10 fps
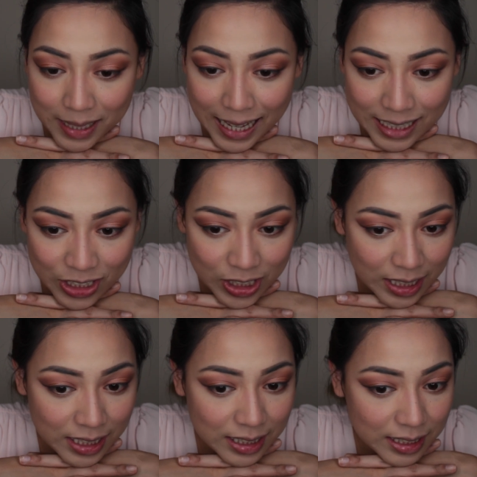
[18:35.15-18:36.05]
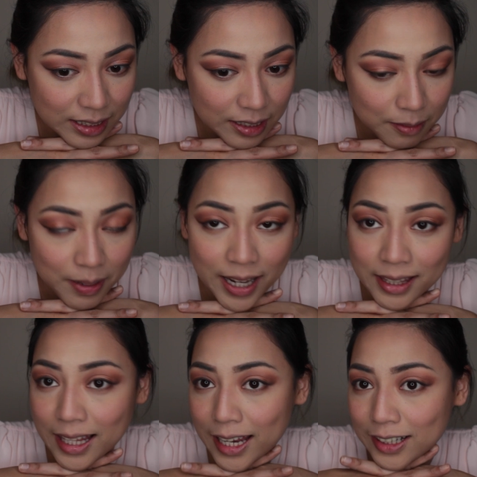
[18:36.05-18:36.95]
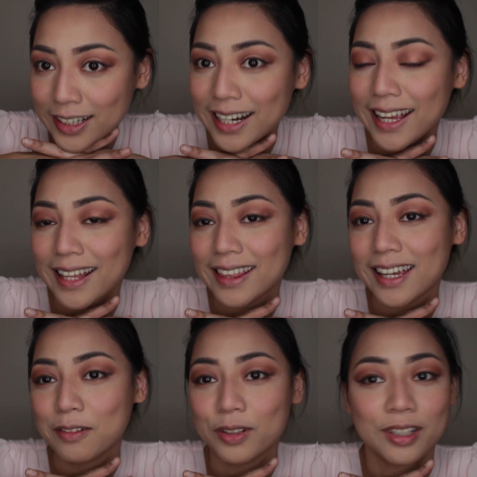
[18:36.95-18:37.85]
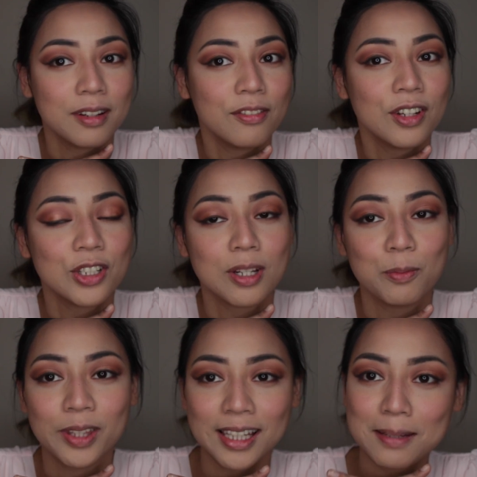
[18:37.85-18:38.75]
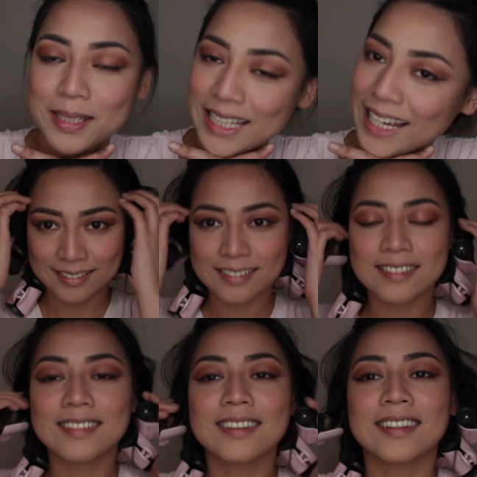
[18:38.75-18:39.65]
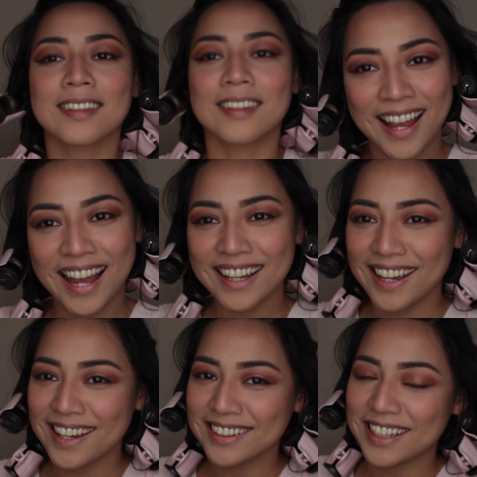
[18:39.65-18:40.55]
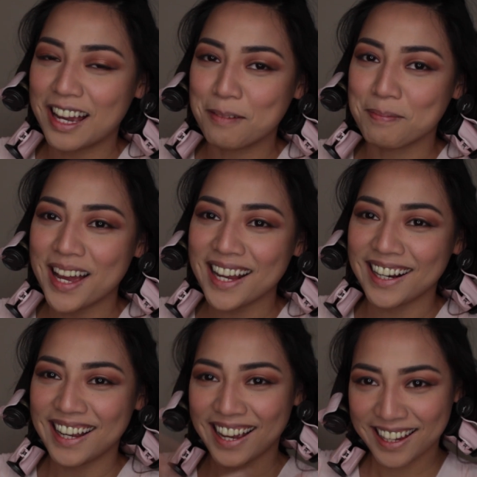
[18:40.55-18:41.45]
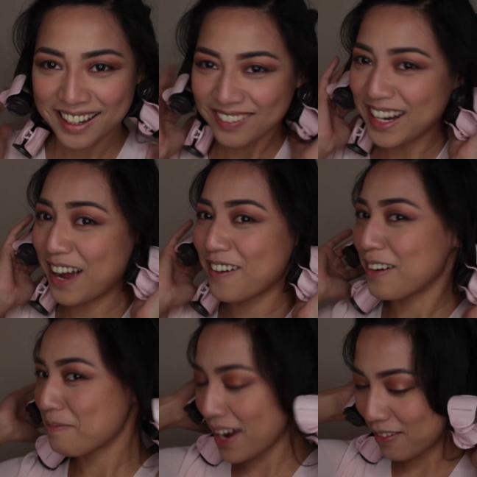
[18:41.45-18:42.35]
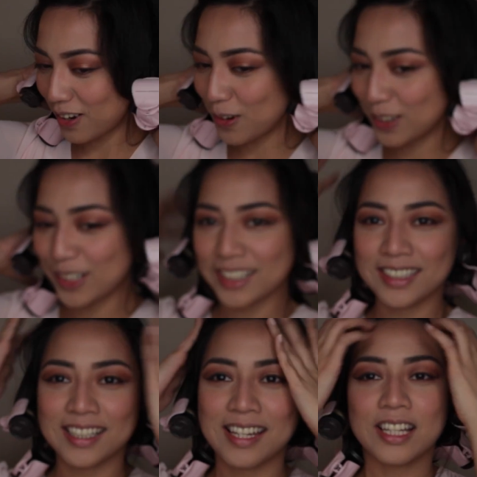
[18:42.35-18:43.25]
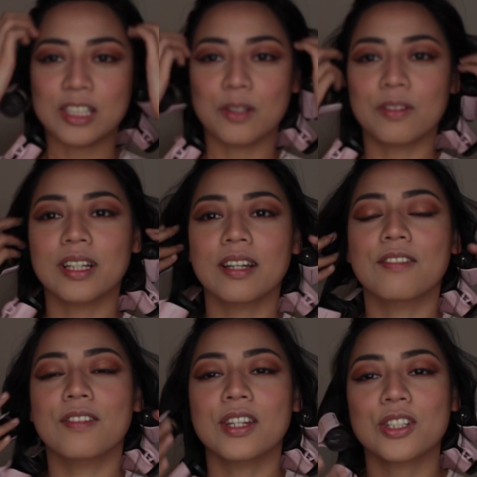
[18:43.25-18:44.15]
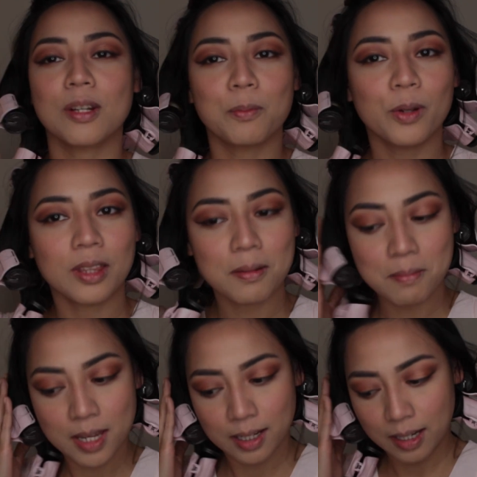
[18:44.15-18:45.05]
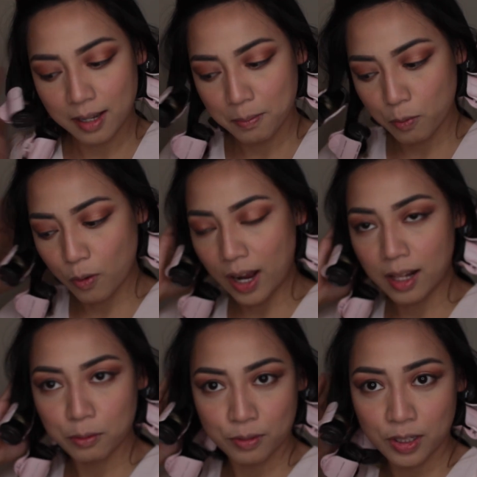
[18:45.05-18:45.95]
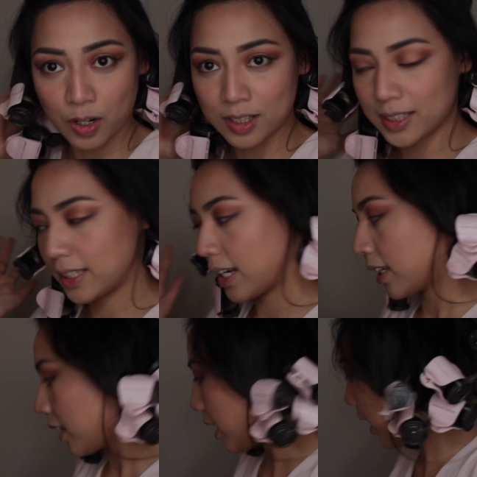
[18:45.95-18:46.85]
lashes, highlighter, and then we're gonna finish up with the lipstick. Hi guys, I'm back. I am now on my rollers. So we're gonna finish up with the makeup while we are setting the